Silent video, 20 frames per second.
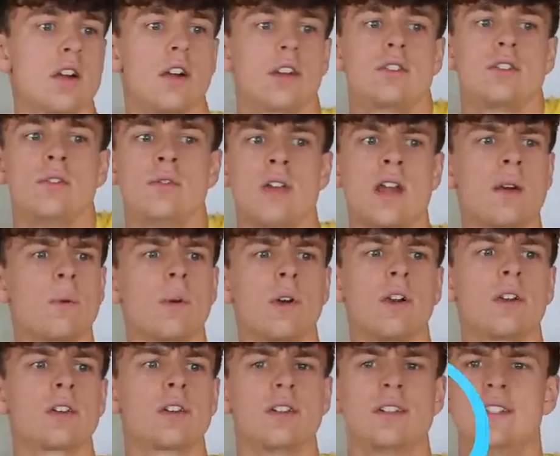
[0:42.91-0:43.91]
Cartoon
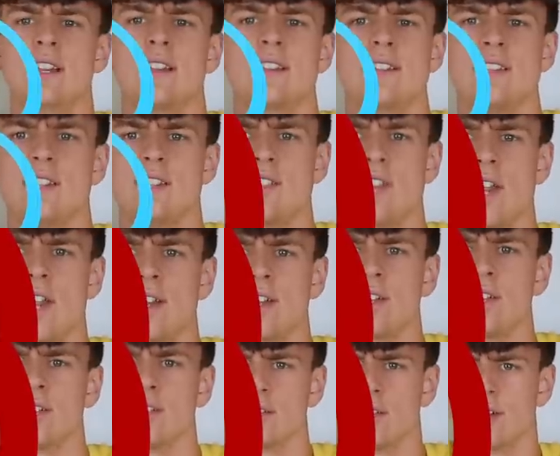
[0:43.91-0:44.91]
Network or Disney
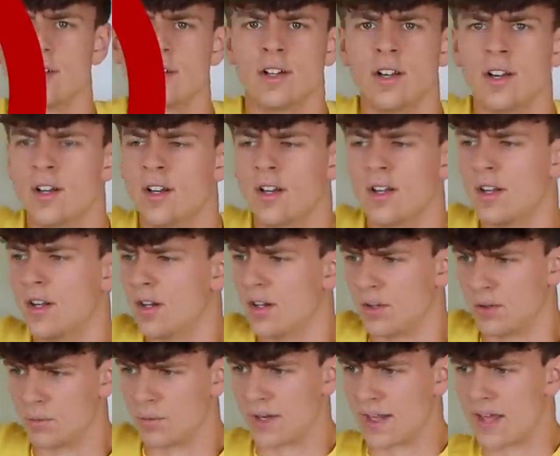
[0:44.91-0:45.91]
Channel or
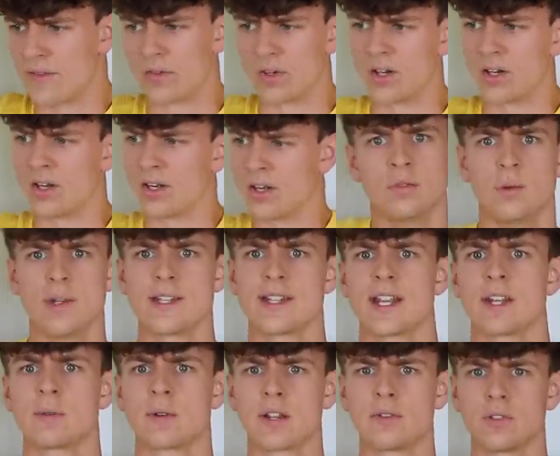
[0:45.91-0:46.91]
whatever. We just
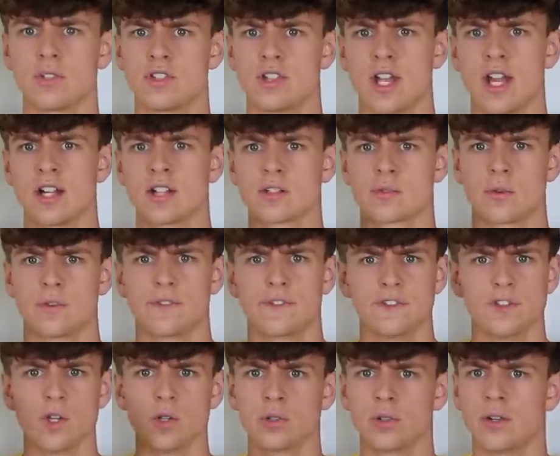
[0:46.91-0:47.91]
had whatever channels were
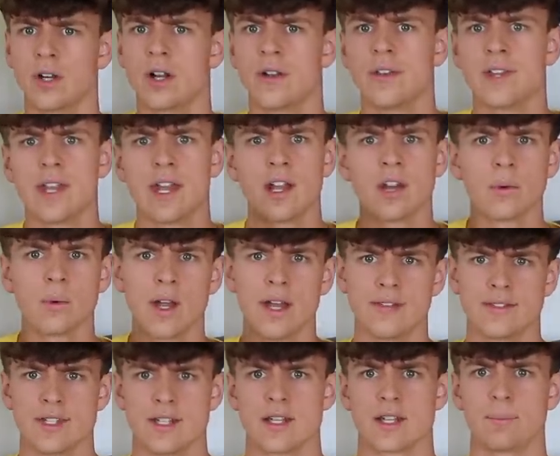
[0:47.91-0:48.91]
floating around the
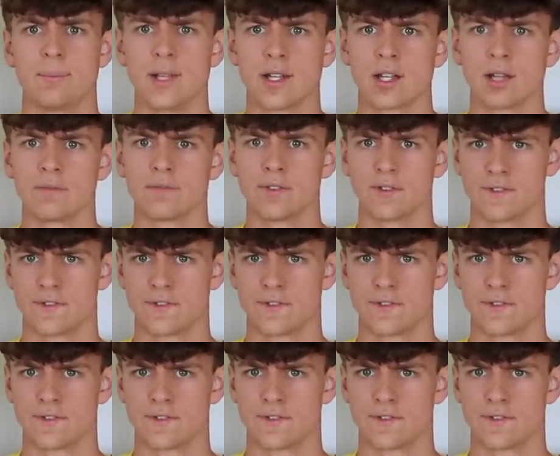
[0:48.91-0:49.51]
airways that you could pick up for